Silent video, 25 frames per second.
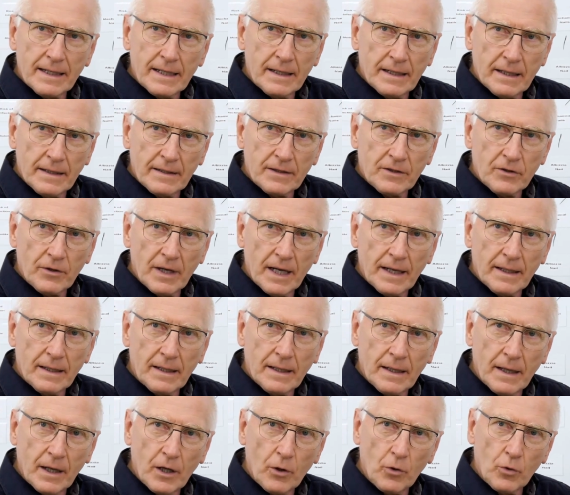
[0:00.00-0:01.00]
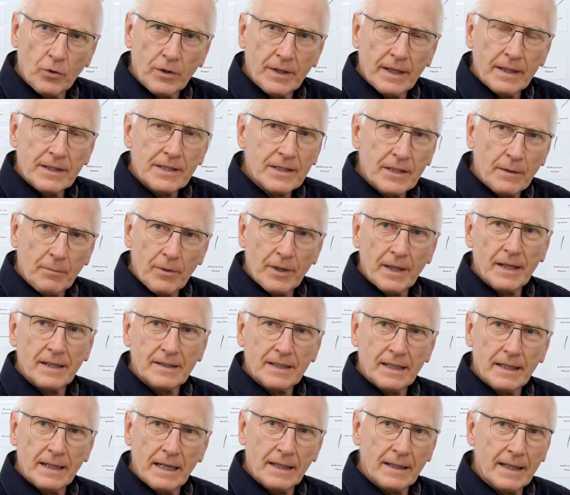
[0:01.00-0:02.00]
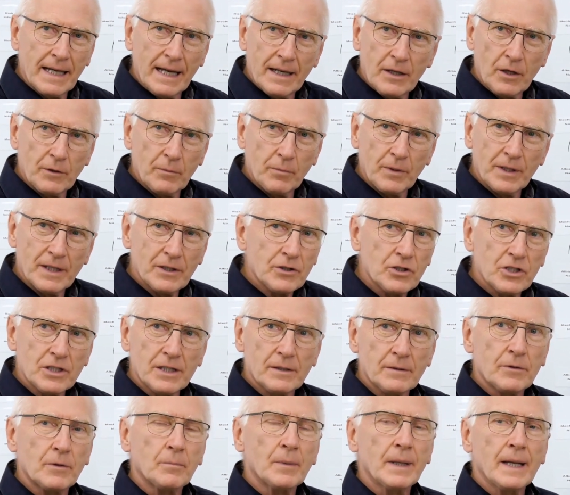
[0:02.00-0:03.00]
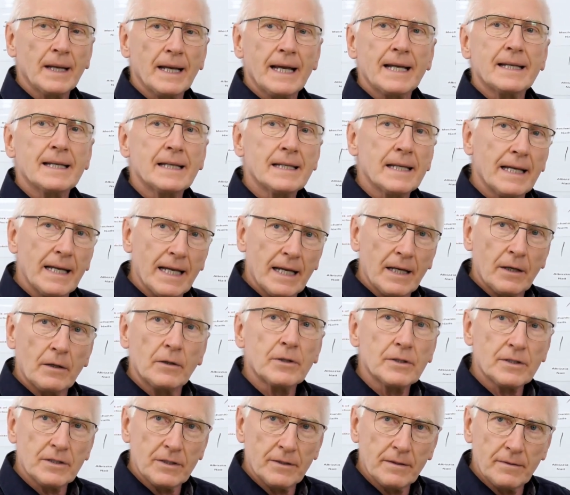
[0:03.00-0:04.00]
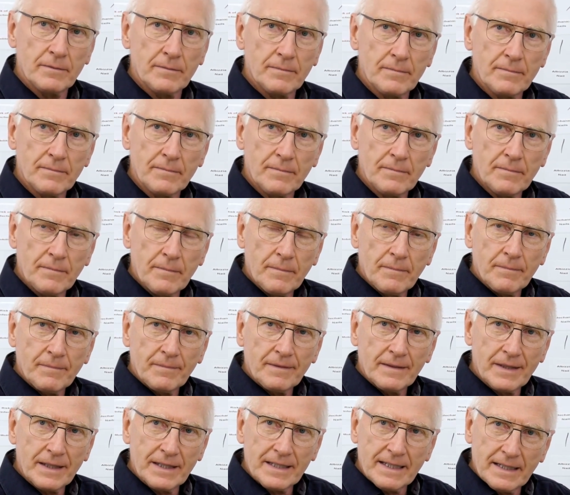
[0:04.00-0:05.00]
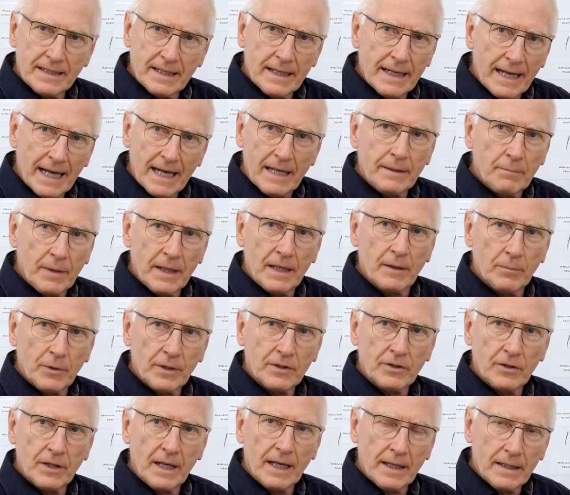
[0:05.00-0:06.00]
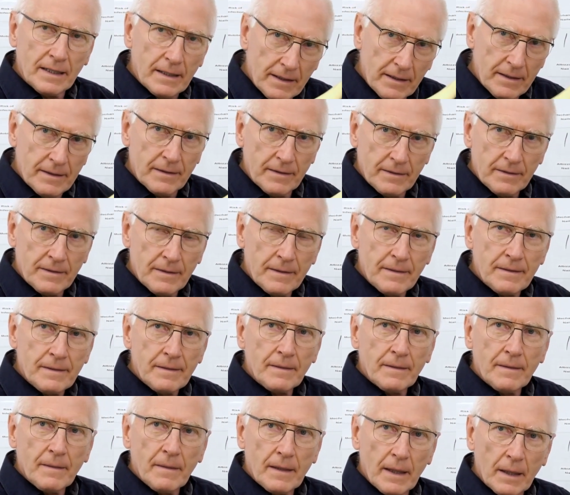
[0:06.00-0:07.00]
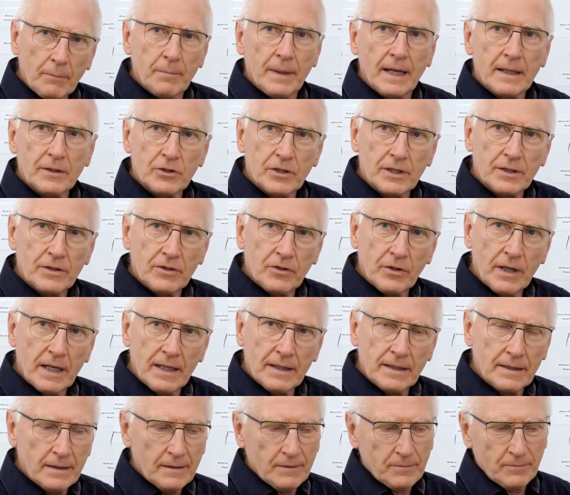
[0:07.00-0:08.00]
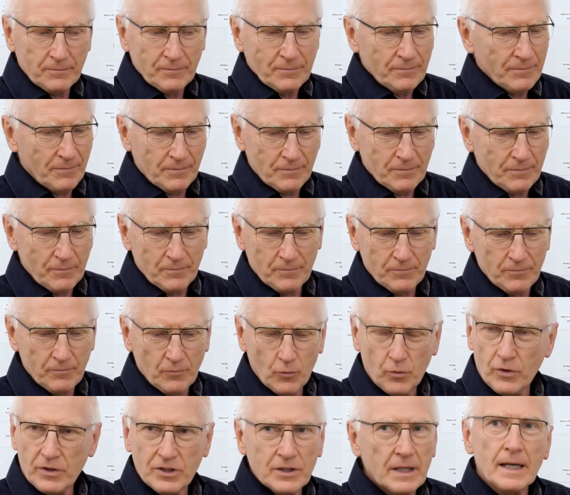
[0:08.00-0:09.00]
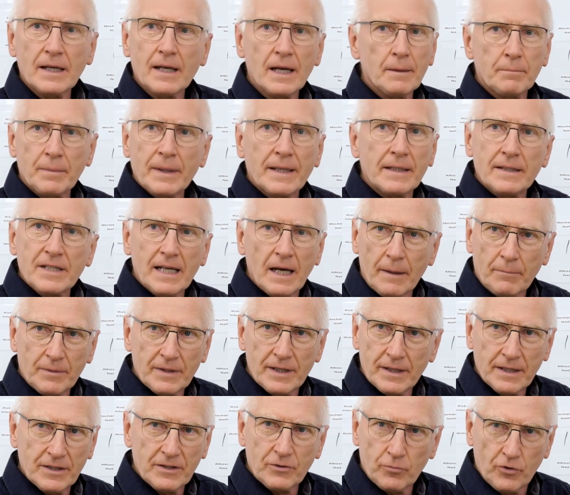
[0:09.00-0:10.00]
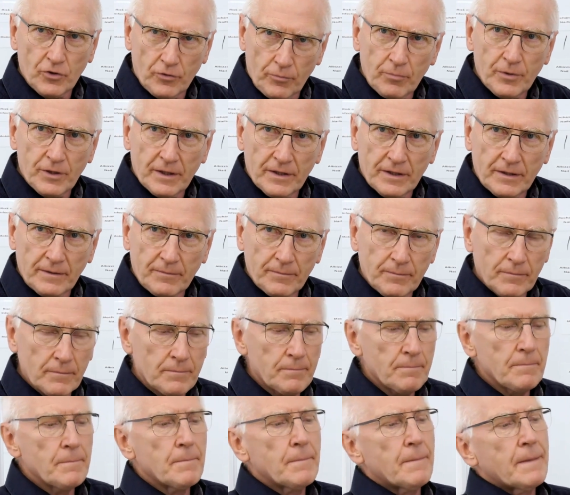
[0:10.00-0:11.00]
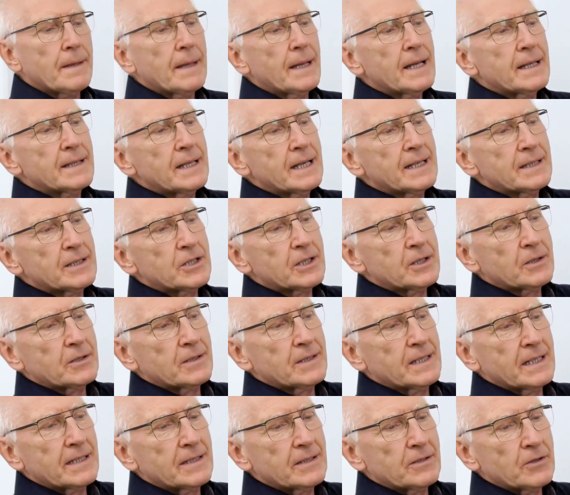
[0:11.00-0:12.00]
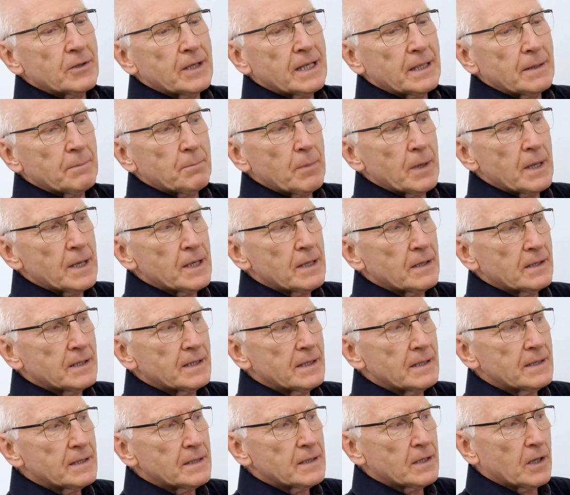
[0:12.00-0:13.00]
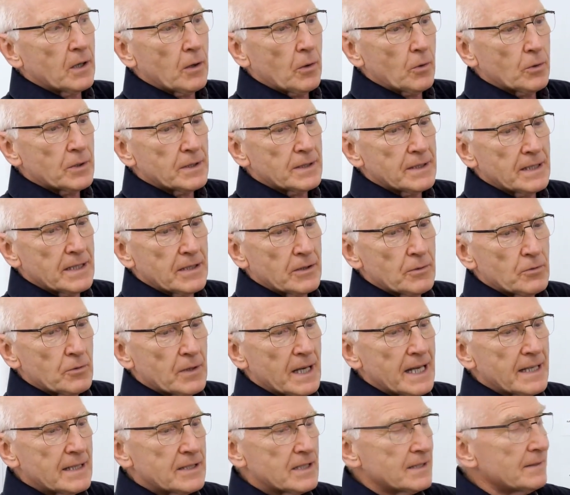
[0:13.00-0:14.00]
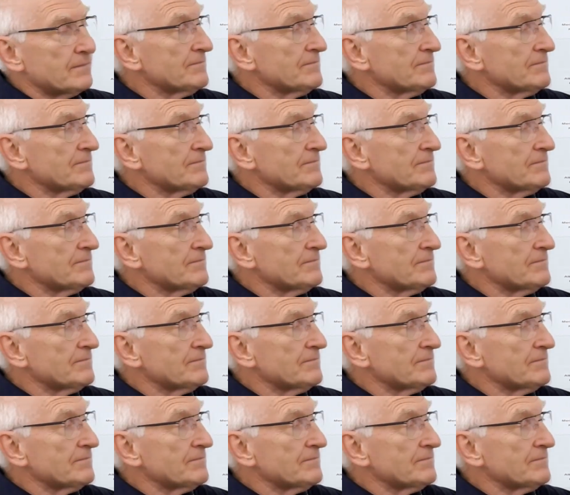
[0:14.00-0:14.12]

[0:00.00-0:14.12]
it a thread with a stability that cannot be achieved by anything else. This is an 8mm thread, a metric thread, which cannot be stopped in its movement. And I turn this thread apart with this ratchet